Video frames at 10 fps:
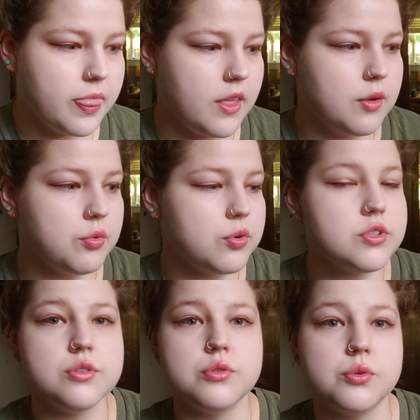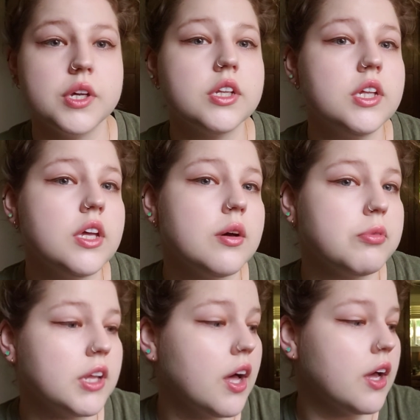I'm going to quickly
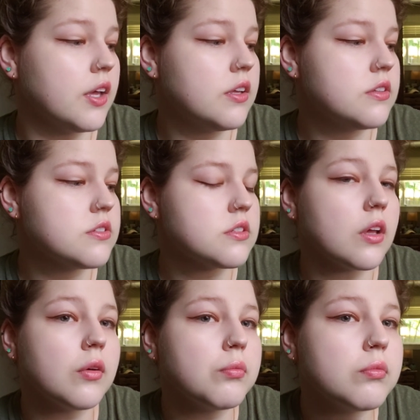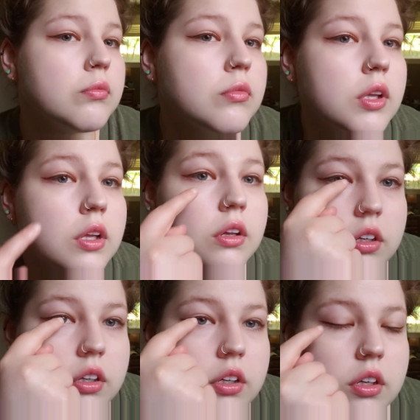apply some
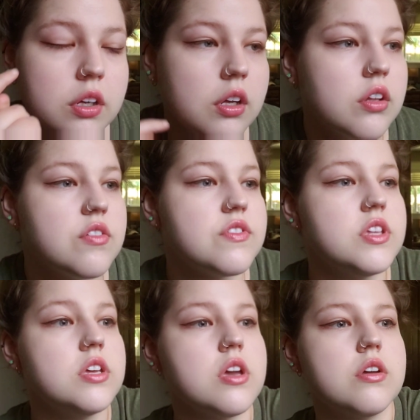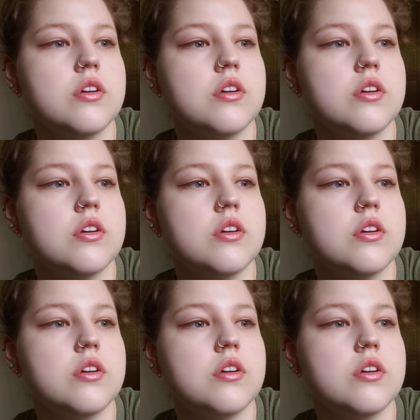of the